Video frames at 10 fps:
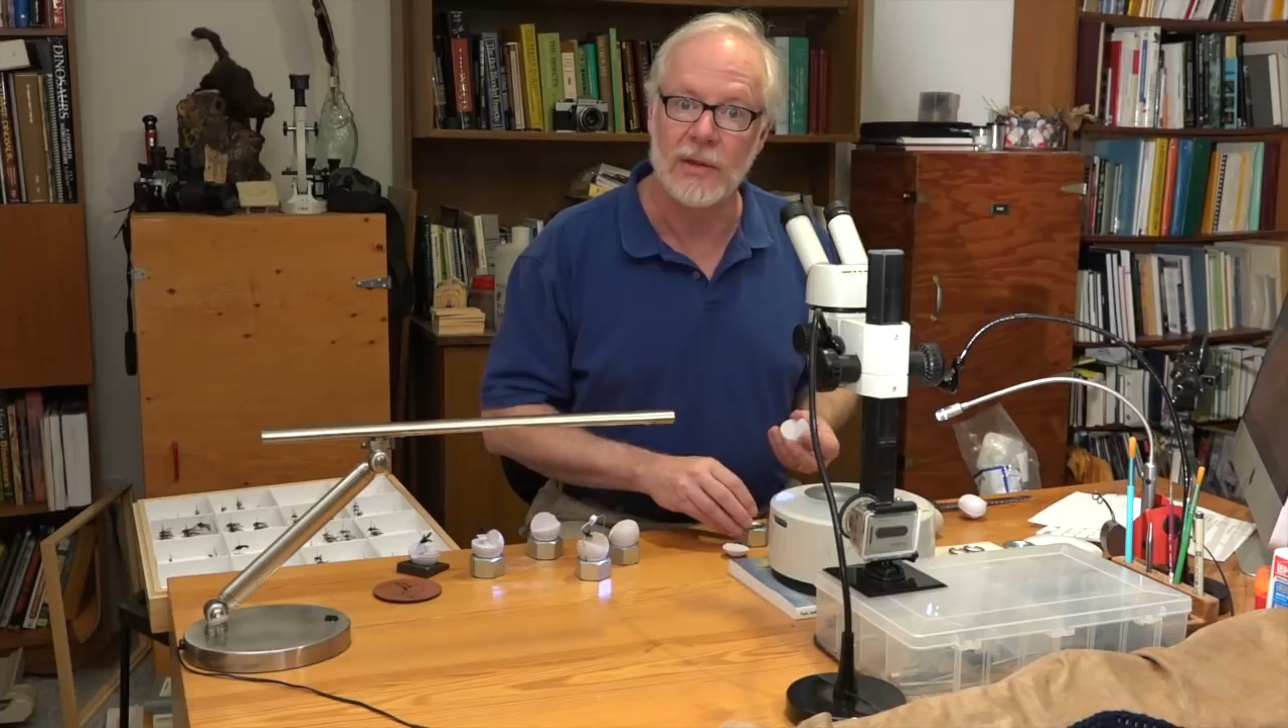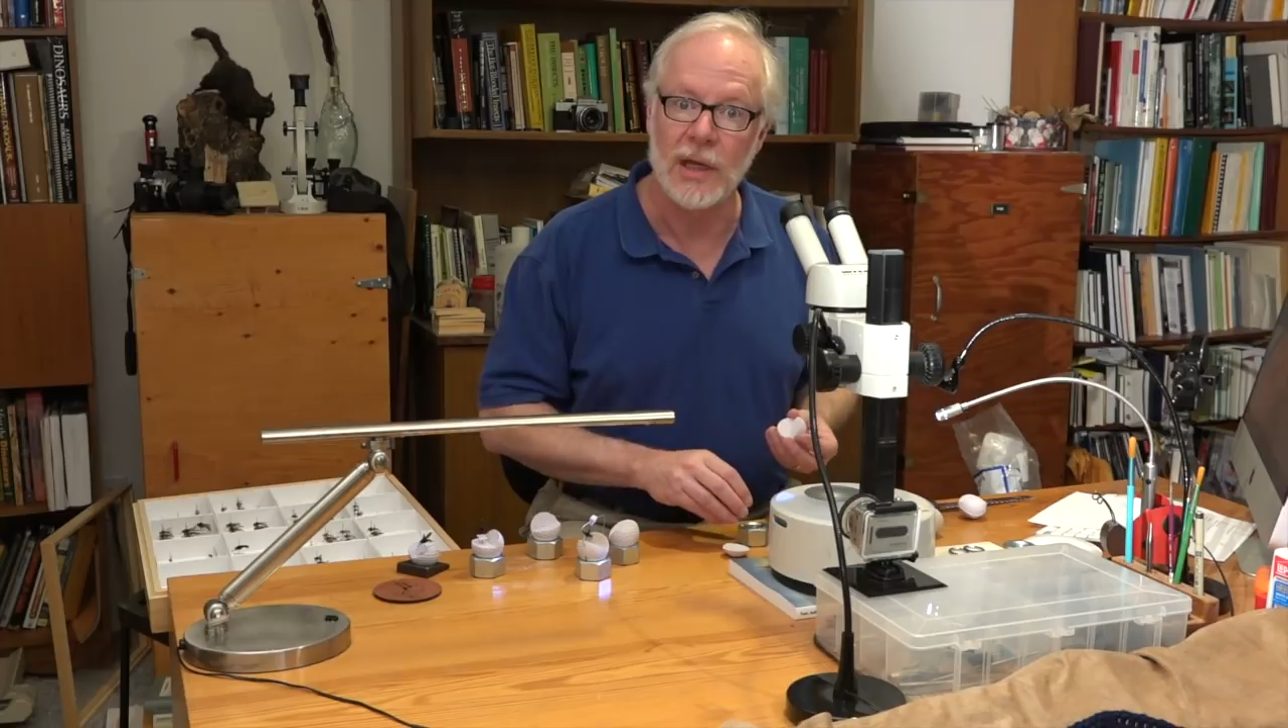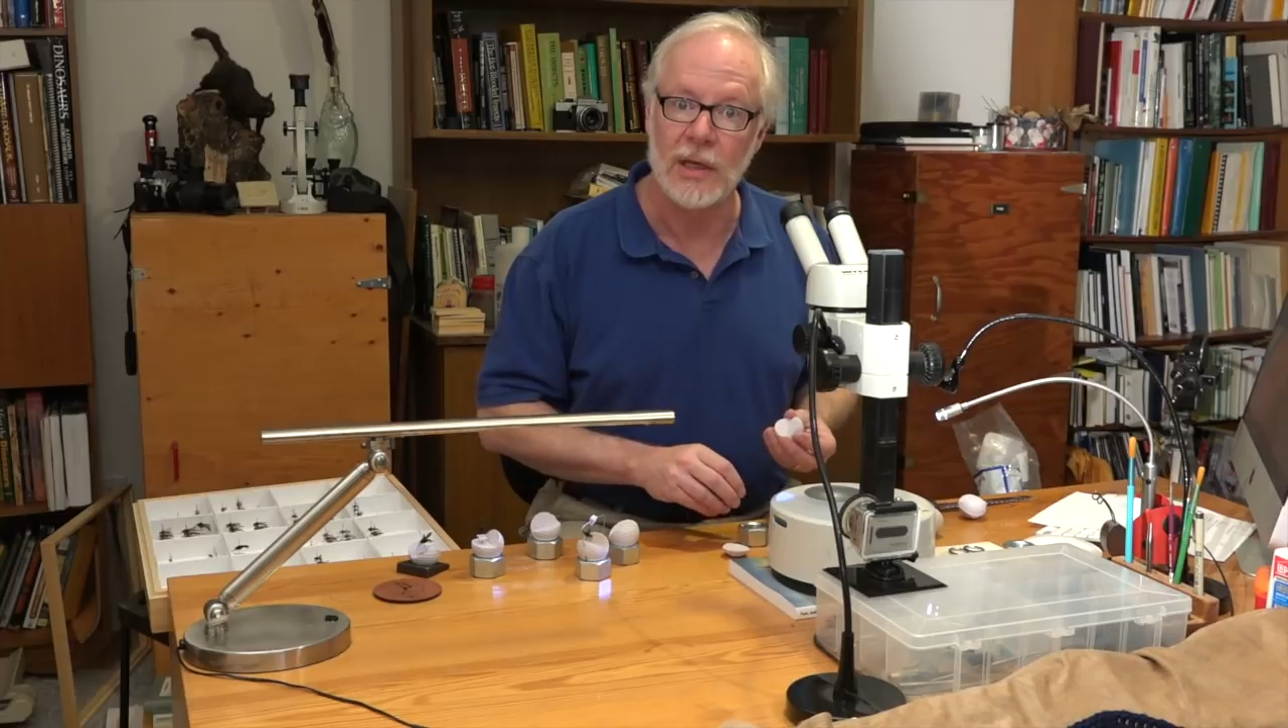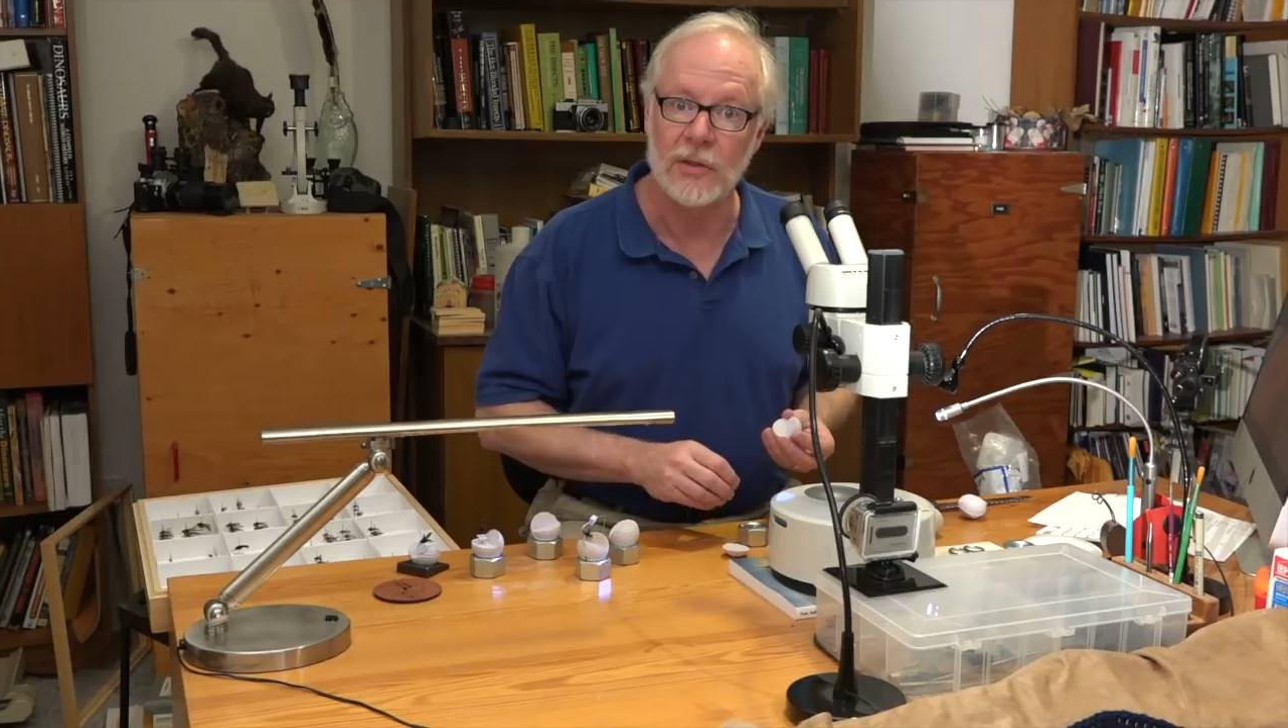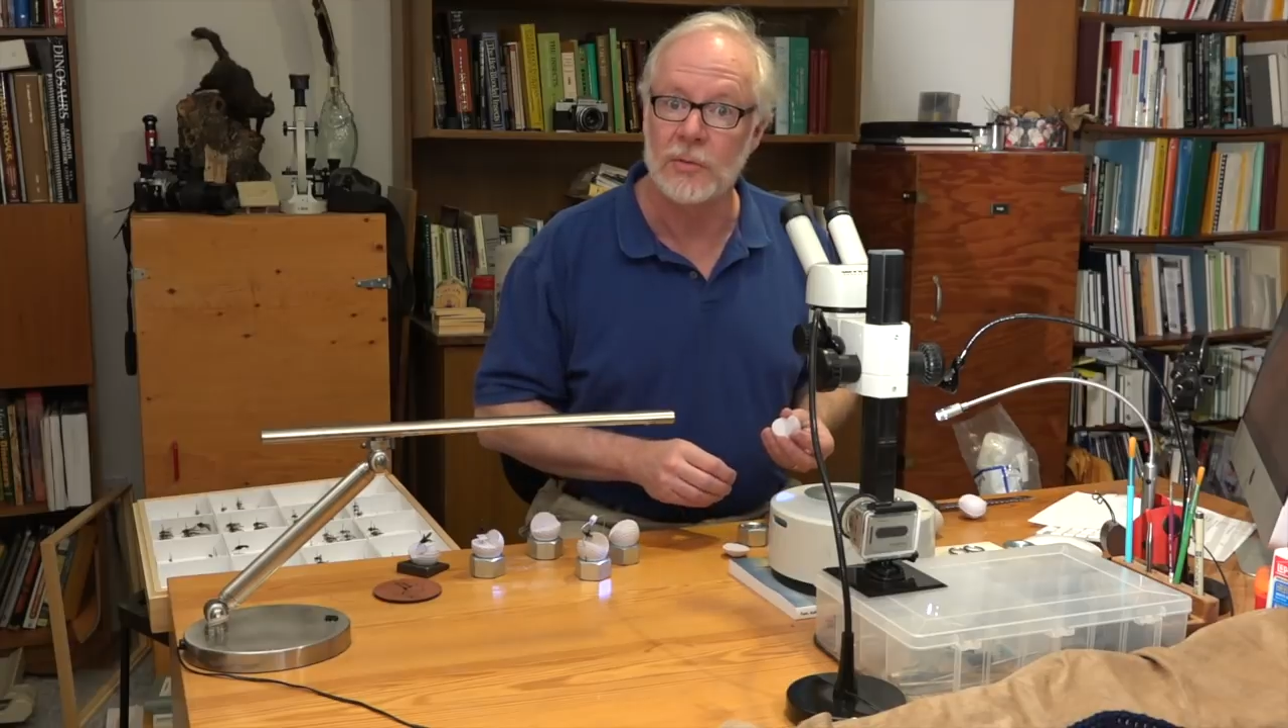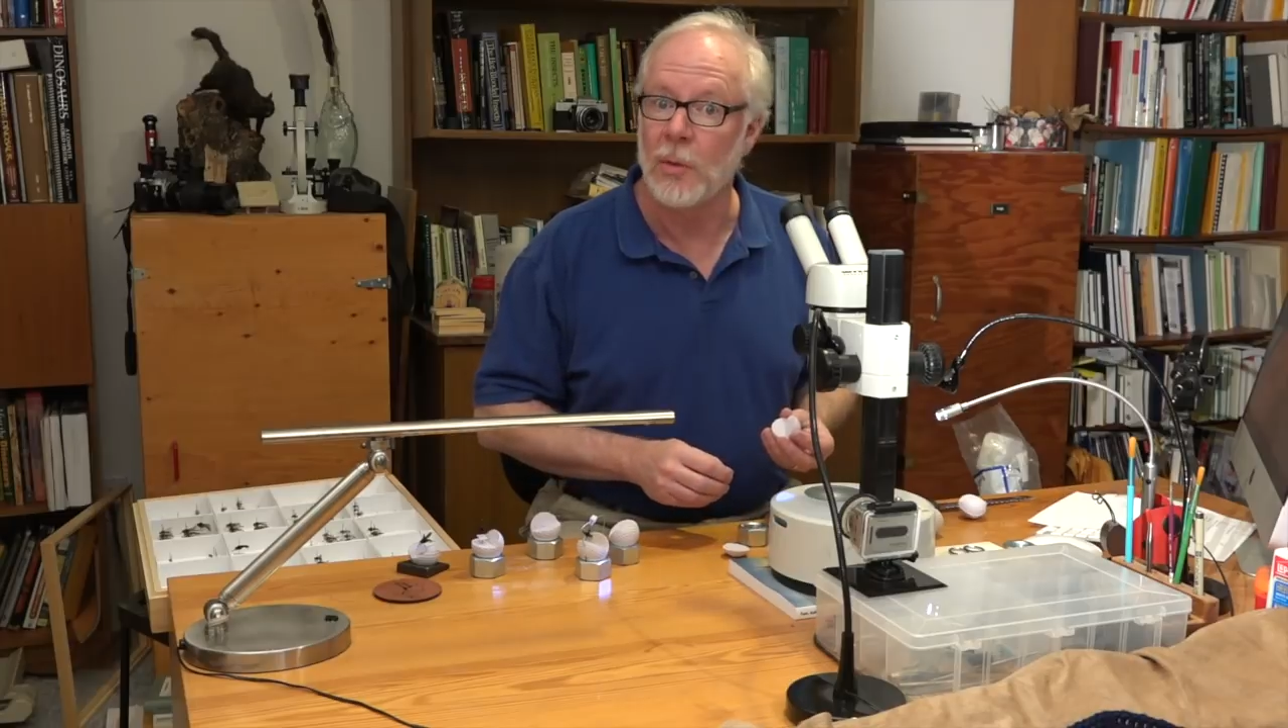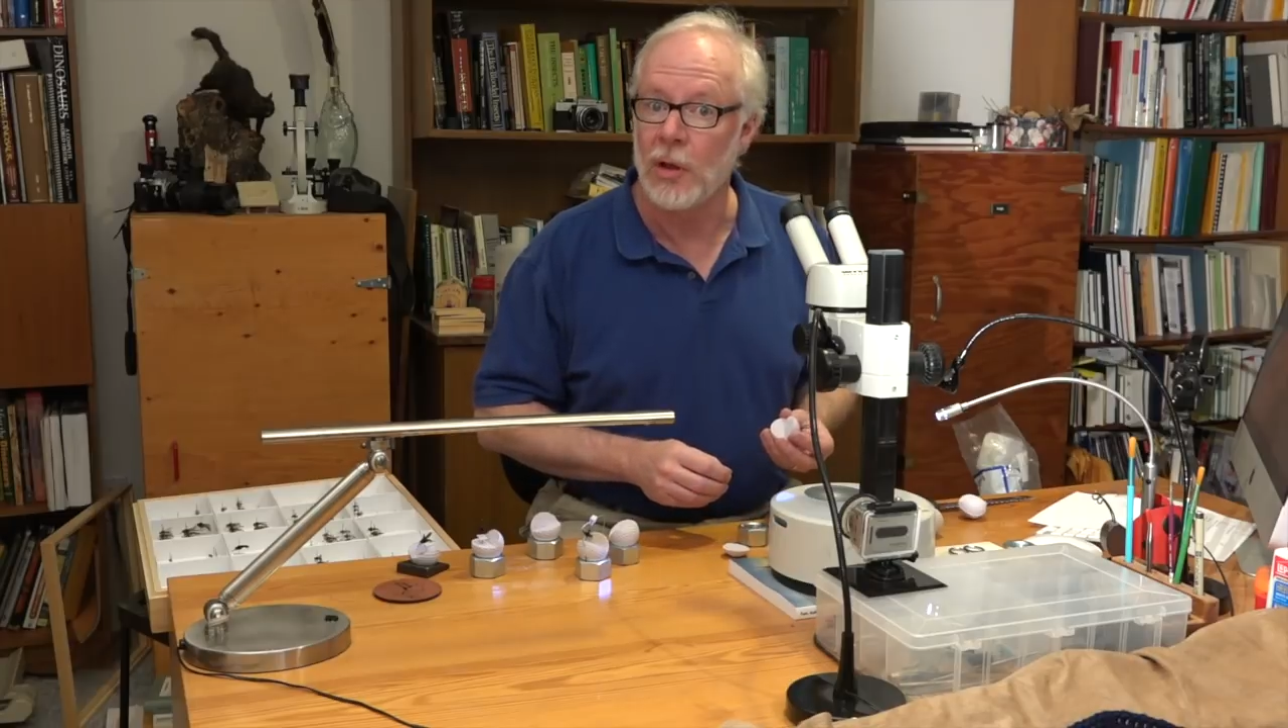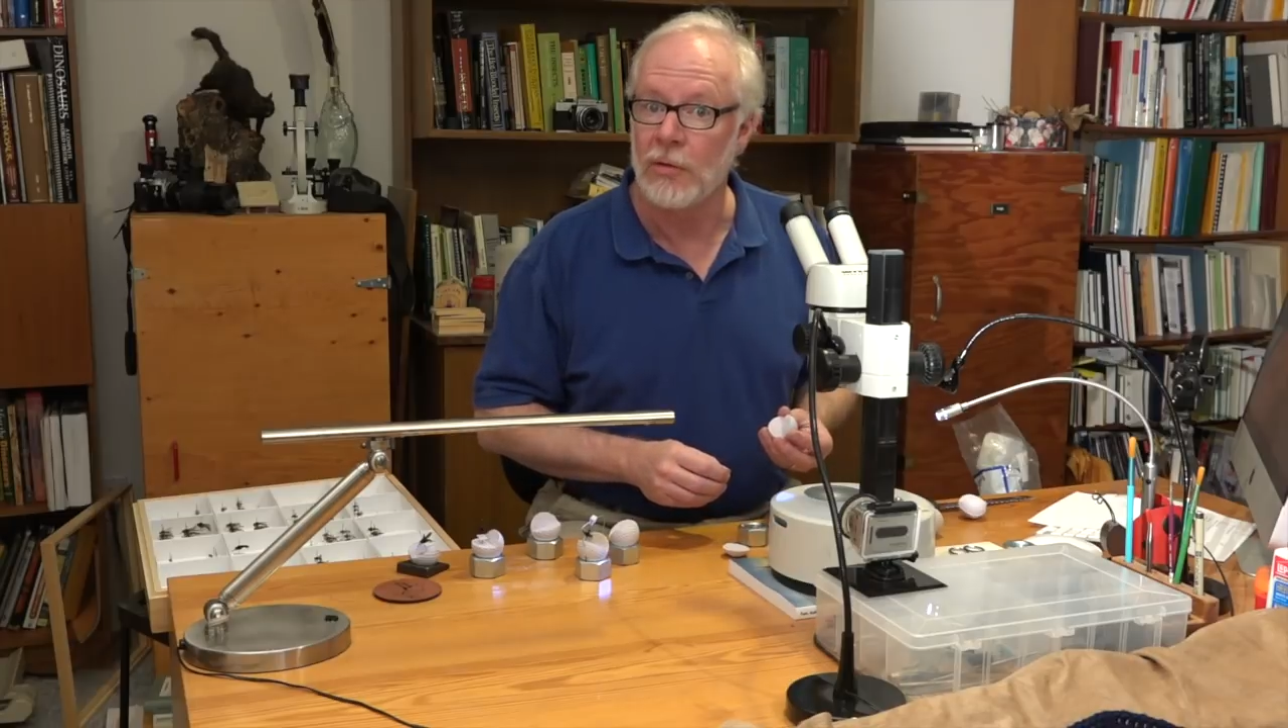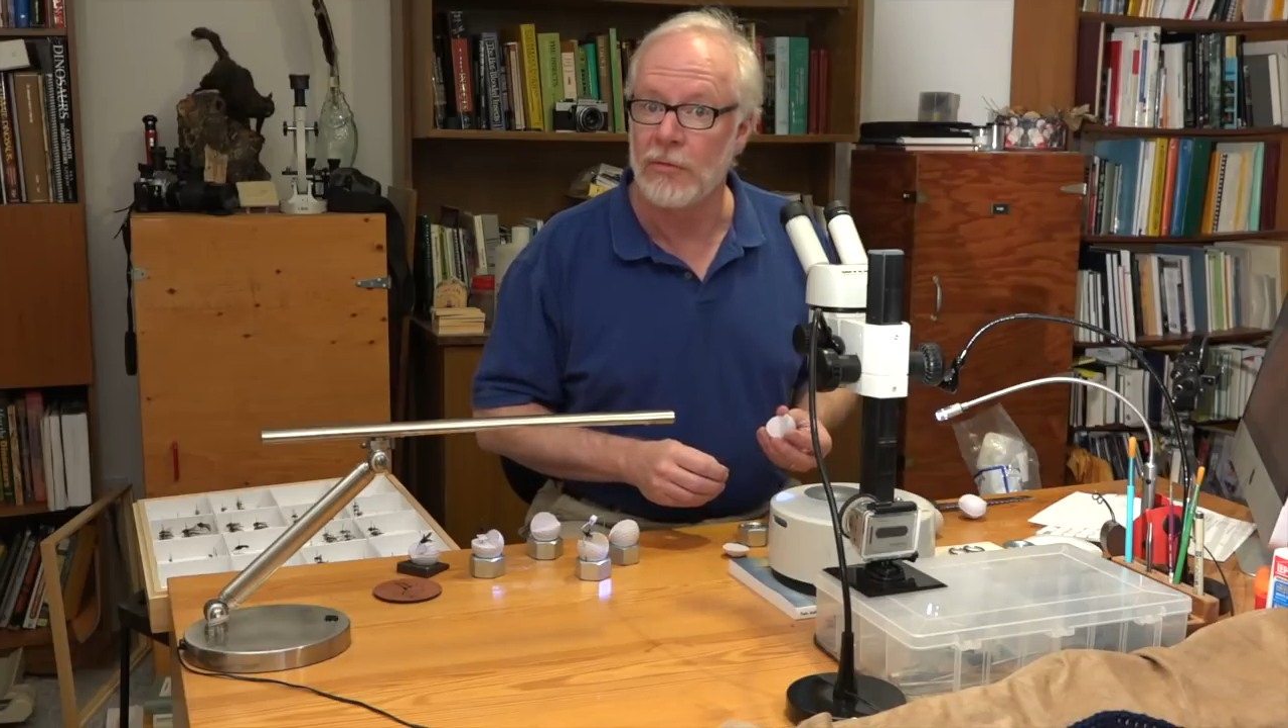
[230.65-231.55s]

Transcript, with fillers: uh, small